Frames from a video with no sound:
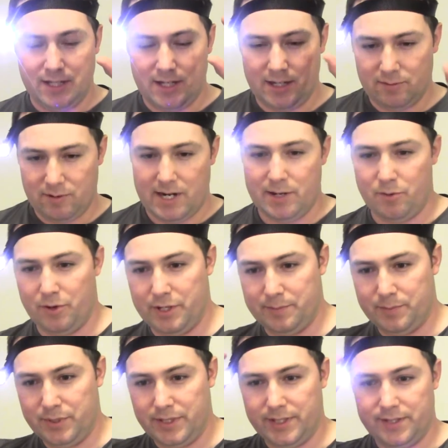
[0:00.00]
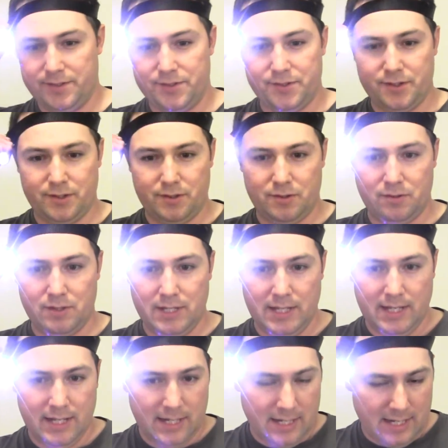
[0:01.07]
right where you put it. So,
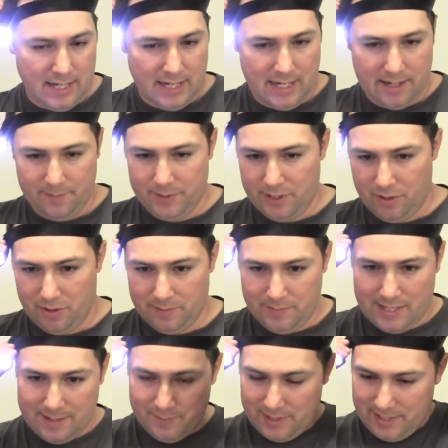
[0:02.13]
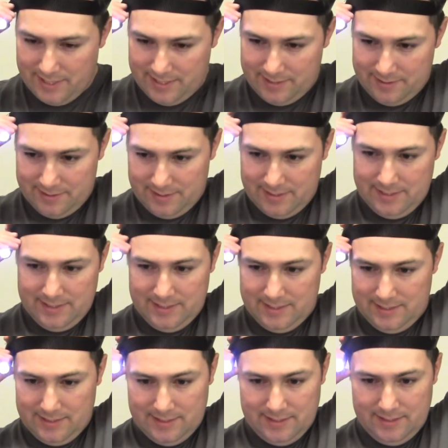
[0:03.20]
you know, in my mind,
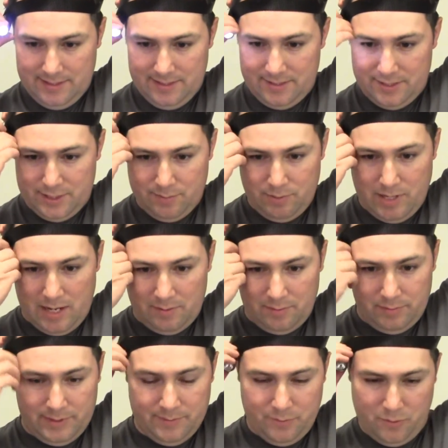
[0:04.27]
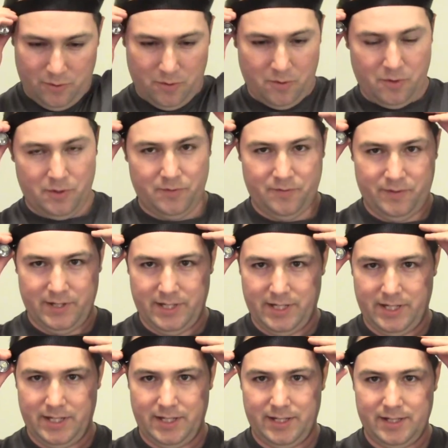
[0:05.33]
this is probably more of
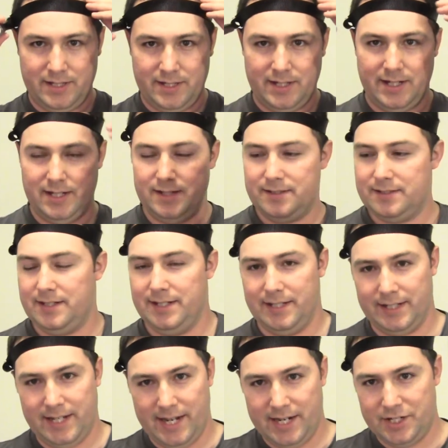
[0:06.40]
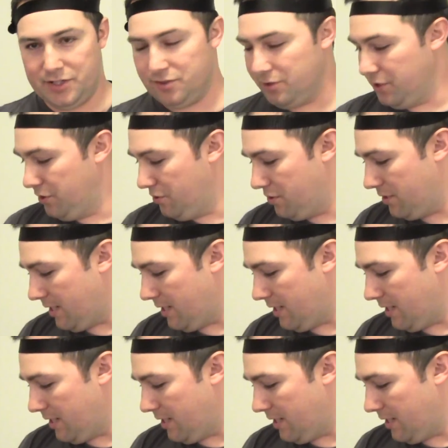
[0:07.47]
an occasional use